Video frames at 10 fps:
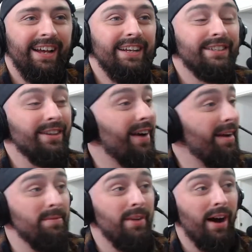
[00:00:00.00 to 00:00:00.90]
So
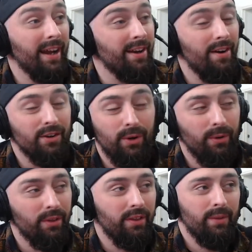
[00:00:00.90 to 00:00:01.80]
I can't
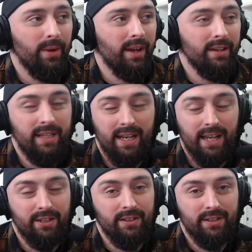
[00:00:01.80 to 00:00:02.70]
call that we're going to see
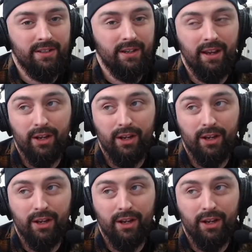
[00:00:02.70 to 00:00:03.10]
Legends